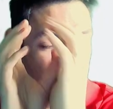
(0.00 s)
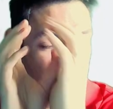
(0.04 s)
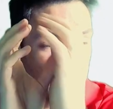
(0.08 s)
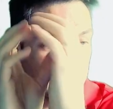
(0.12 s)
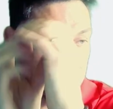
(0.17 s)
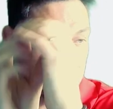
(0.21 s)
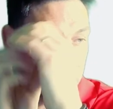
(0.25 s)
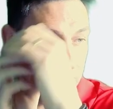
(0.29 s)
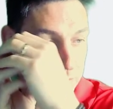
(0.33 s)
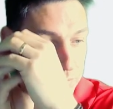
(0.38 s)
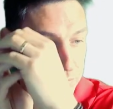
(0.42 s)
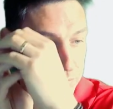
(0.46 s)

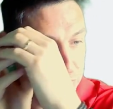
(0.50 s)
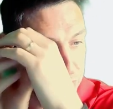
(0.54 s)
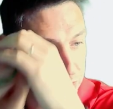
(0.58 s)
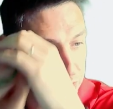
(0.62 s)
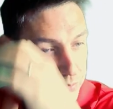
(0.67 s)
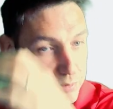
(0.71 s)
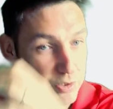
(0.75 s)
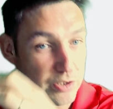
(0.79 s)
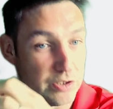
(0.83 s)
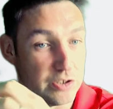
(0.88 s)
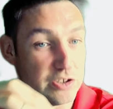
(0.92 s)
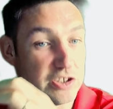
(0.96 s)
kind of
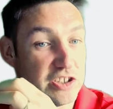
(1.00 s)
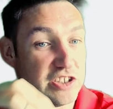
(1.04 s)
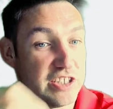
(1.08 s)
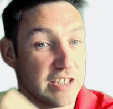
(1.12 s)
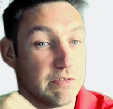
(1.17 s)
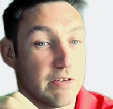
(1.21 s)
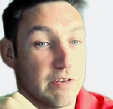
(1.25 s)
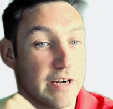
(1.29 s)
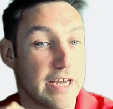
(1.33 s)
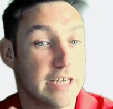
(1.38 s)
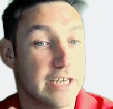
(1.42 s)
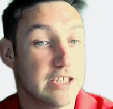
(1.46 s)
predominant
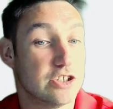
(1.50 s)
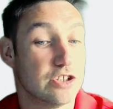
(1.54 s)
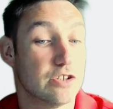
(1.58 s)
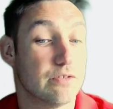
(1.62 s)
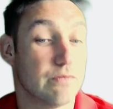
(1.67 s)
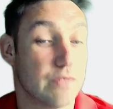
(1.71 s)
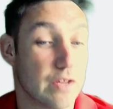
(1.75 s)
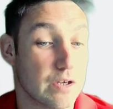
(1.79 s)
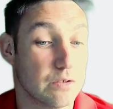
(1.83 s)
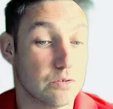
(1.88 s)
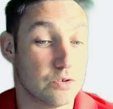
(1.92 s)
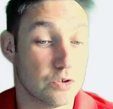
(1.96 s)
segregation
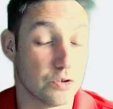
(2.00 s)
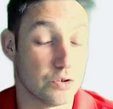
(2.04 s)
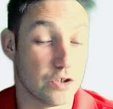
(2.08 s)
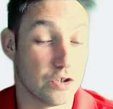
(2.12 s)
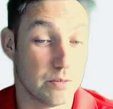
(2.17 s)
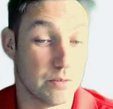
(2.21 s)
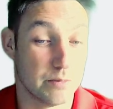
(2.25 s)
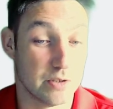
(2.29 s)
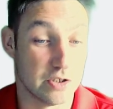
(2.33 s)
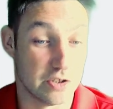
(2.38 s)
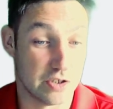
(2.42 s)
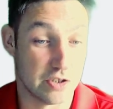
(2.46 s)
of those
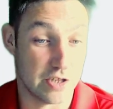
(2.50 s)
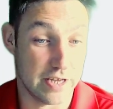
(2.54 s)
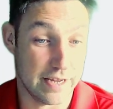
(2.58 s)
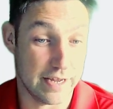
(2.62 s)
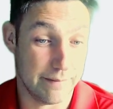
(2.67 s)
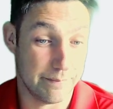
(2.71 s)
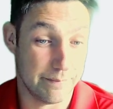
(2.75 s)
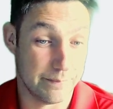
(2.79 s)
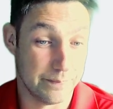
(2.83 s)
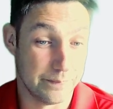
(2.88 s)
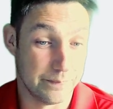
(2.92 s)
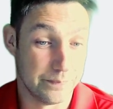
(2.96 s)
documents there.
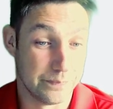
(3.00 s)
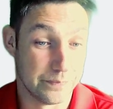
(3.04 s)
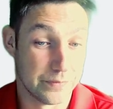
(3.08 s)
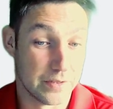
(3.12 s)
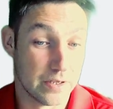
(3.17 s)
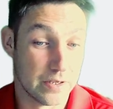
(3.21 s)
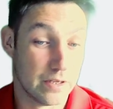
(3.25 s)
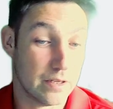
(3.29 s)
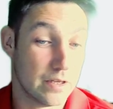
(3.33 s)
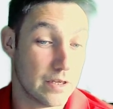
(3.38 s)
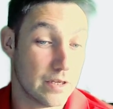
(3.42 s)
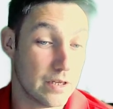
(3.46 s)

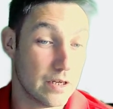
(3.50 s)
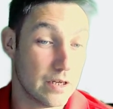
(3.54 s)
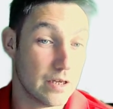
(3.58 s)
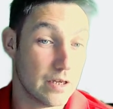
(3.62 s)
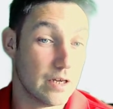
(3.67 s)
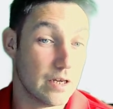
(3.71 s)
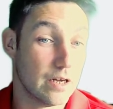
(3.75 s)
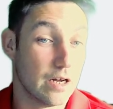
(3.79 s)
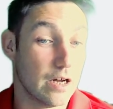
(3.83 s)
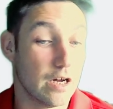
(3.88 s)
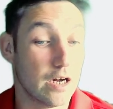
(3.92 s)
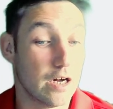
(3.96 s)

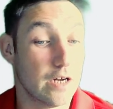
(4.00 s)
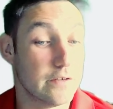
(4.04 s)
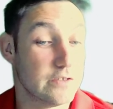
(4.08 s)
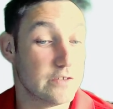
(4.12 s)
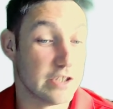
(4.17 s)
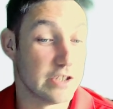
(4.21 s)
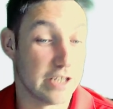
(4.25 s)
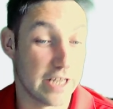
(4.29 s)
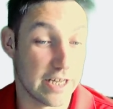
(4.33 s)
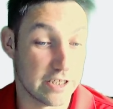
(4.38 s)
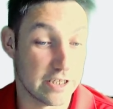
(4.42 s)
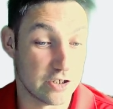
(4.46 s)
After
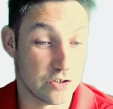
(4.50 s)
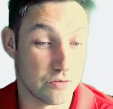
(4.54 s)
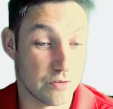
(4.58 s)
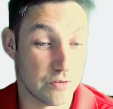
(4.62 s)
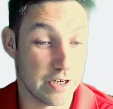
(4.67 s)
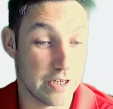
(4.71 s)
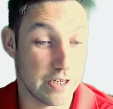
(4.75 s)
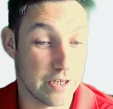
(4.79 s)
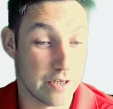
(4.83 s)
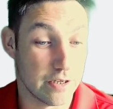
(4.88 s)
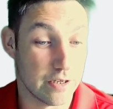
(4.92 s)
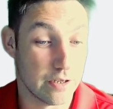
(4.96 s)
the
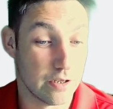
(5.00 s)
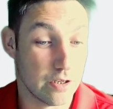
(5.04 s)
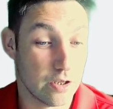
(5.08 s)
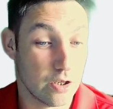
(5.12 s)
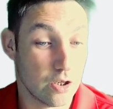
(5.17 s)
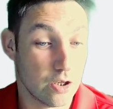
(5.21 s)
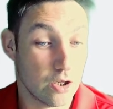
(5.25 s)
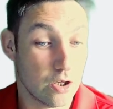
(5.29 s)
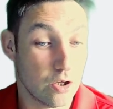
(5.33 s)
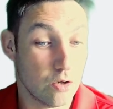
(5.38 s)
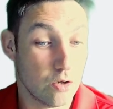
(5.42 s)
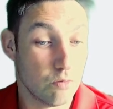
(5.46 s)
category,
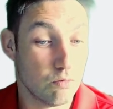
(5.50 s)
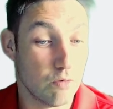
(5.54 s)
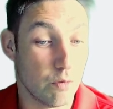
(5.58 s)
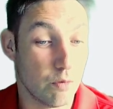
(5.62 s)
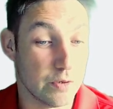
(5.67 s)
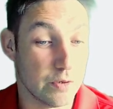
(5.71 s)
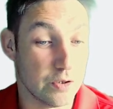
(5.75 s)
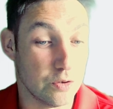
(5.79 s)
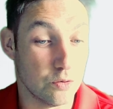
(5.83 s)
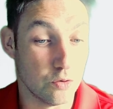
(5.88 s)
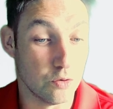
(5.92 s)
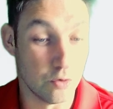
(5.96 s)
what
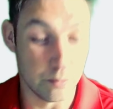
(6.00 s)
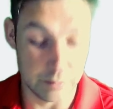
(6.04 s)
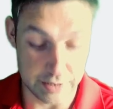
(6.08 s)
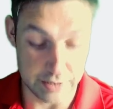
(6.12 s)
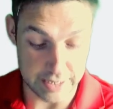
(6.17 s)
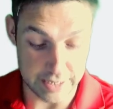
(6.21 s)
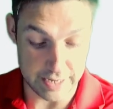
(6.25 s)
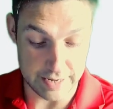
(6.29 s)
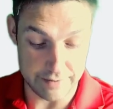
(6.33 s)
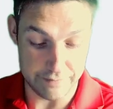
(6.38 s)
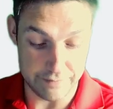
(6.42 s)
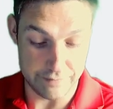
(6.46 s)
we normally
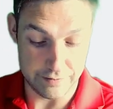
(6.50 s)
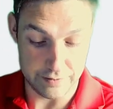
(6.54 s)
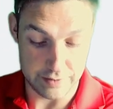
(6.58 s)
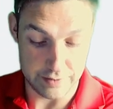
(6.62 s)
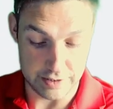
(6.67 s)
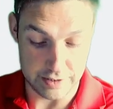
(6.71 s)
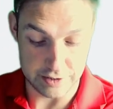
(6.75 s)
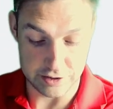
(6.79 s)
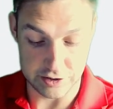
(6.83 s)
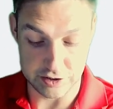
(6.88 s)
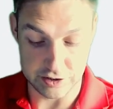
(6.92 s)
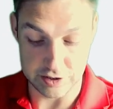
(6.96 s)
have
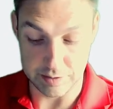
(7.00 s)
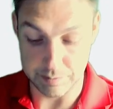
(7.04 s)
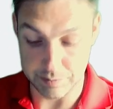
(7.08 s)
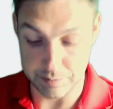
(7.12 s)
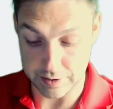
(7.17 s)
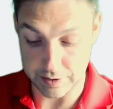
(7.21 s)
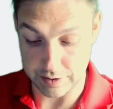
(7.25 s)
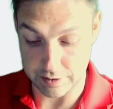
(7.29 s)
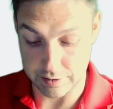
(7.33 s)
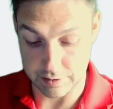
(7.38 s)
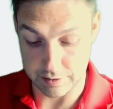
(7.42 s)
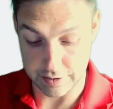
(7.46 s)
is
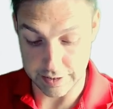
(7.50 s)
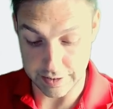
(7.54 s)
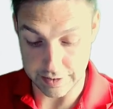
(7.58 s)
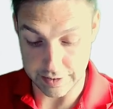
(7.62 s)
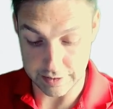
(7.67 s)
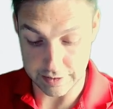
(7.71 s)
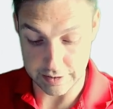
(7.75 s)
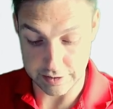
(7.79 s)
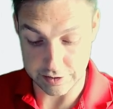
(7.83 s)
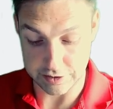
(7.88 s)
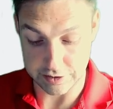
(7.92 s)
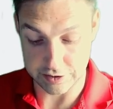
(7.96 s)
something like
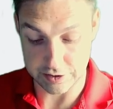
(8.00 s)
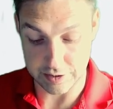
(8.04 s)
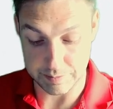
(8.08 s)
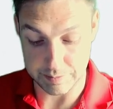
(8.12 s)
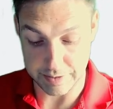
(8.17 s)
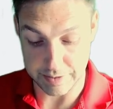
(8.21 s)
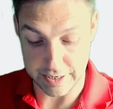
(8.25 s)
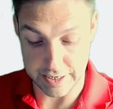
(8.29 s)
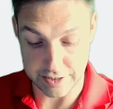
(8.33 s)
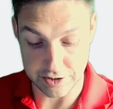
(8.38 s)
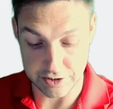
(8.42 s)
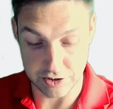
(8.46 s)
a
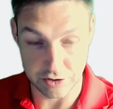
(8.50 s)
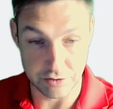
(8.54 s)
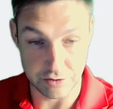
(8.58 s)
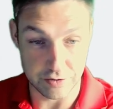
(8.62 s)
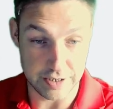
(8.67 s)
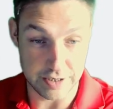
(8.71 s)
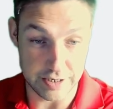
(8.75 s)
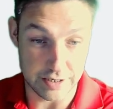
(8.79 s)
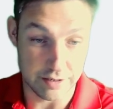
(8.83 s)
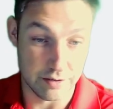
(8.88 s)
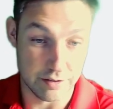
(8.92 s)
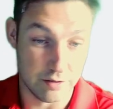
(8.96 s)

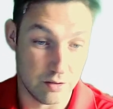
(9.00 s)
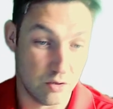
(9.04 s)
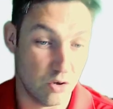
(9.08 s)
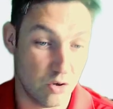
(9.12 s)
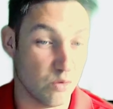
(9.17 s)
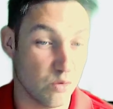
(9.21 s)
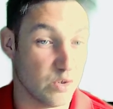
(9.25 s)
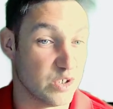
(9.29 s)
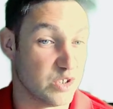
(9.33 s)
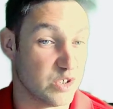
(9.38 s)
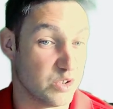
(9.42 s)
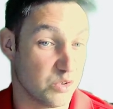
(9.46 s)
subcategory
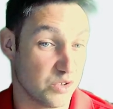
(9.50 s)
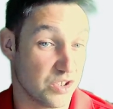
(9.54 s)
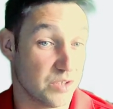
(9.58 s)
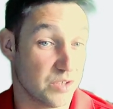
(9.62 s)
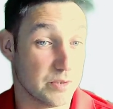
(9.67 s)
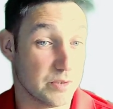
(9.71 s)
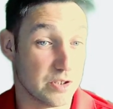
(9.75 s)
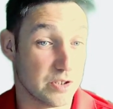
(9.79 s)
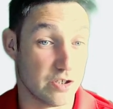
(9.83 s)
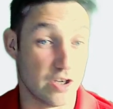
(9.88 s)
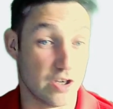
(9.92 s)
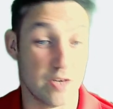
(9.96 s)
or a
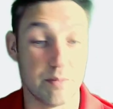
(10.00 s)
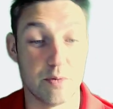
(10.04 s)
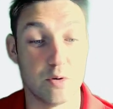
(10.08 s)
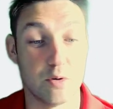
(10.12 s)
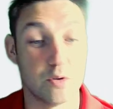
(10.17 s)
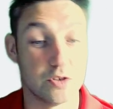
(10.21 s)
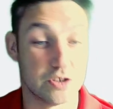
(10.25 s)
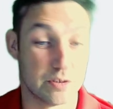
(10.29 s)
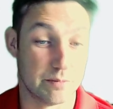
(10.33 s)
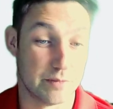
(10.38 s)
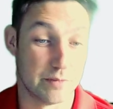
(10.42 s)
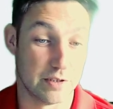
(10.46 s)
document type
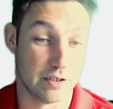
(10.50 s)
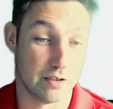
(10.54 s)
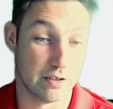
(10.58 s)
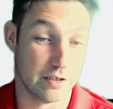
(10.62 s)
or something